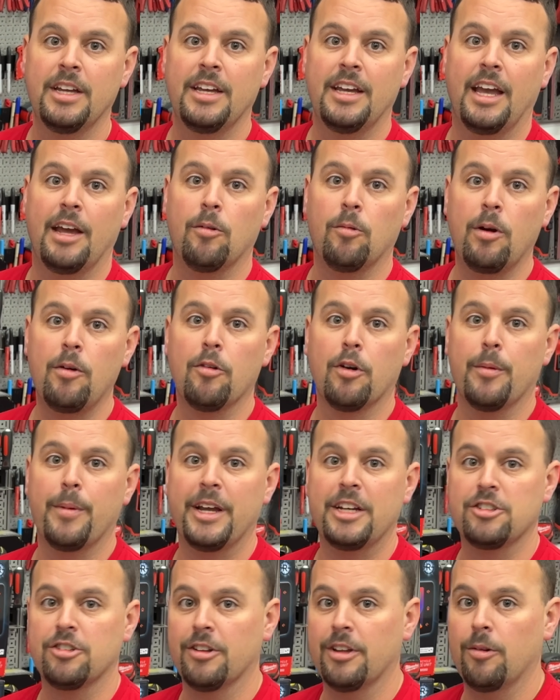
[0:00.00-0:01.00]
And we want to
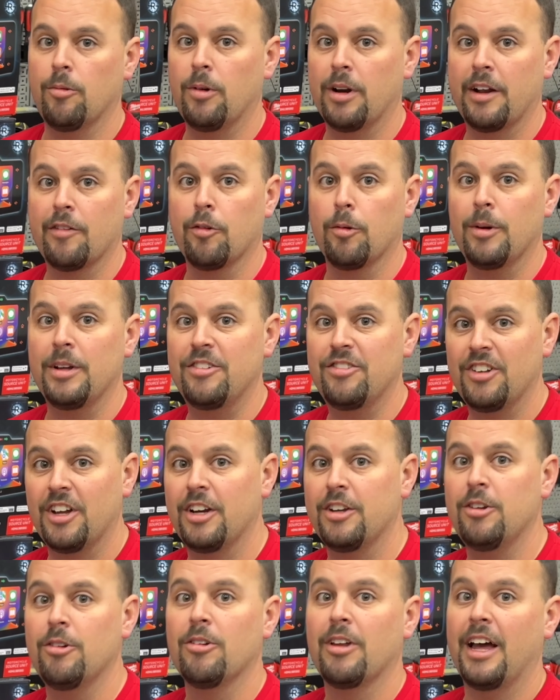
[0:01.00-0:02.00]
make sure that whatever we sell
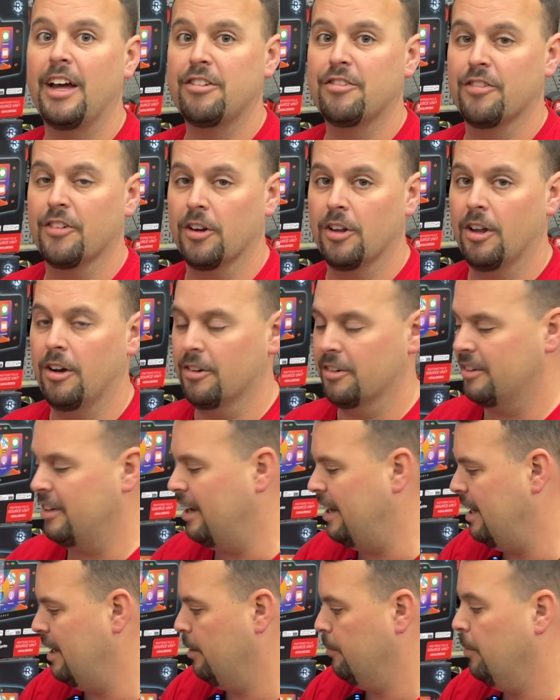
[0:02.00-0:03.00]
you lasts for a long
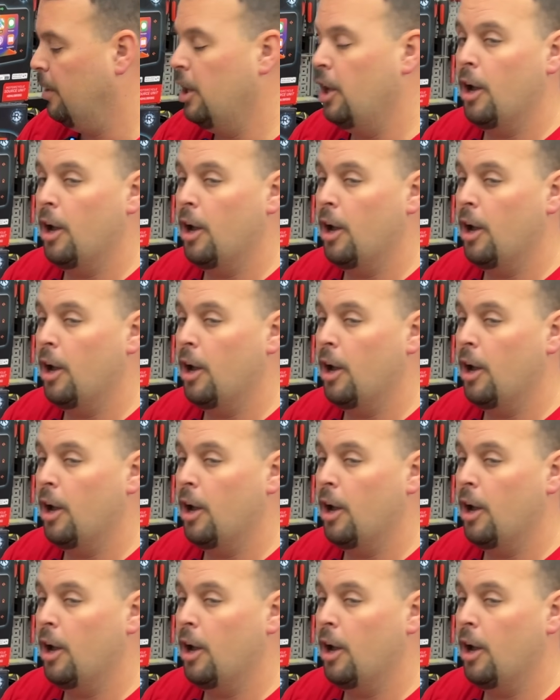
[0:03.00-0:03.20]
time.